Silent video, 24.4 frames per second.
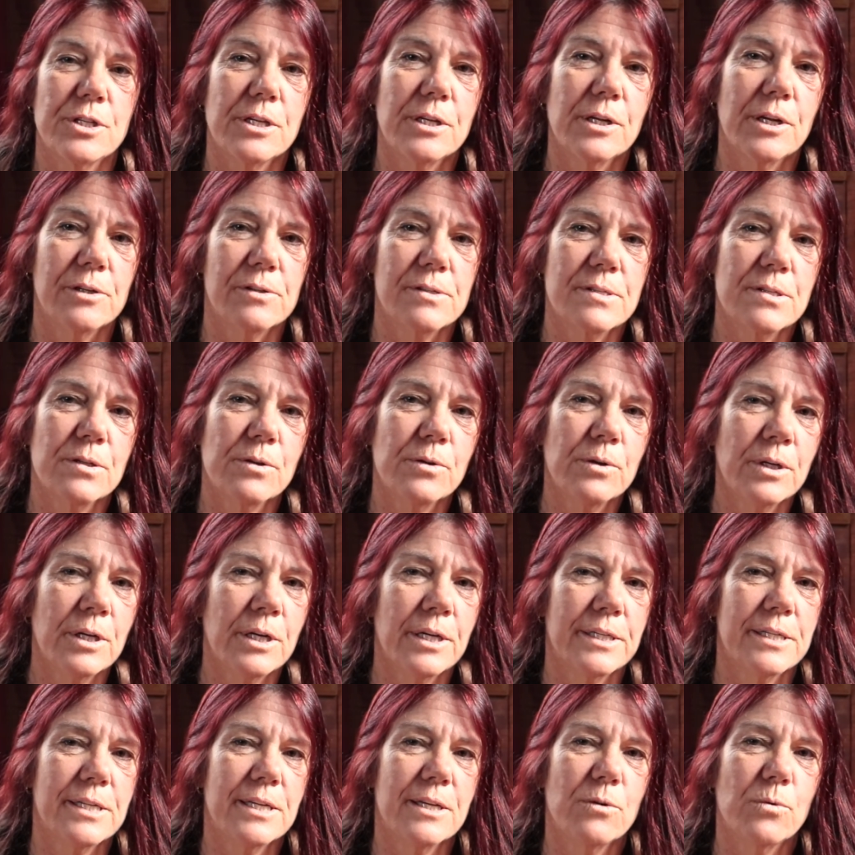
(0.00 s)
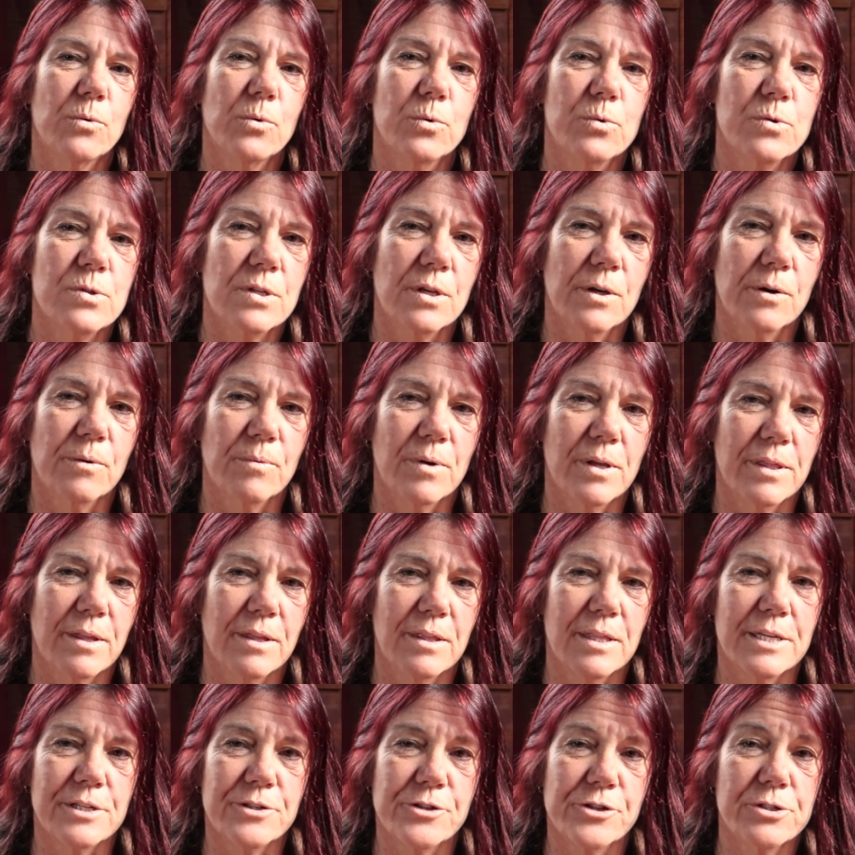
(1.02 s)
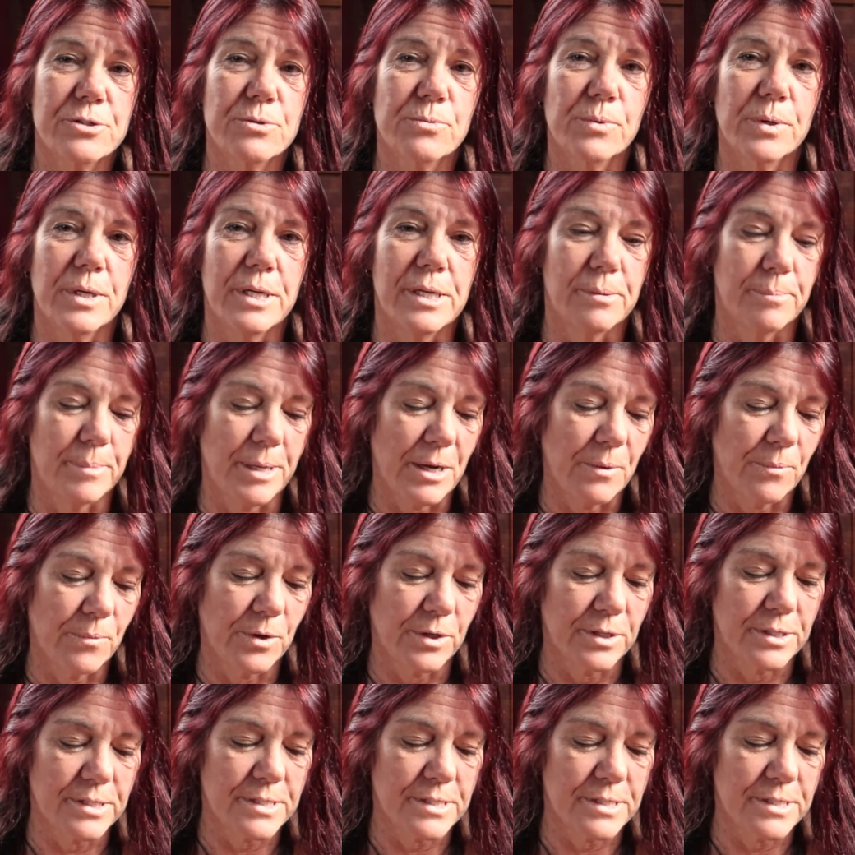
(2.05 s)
You know, it's a good idea also, rather than just read about what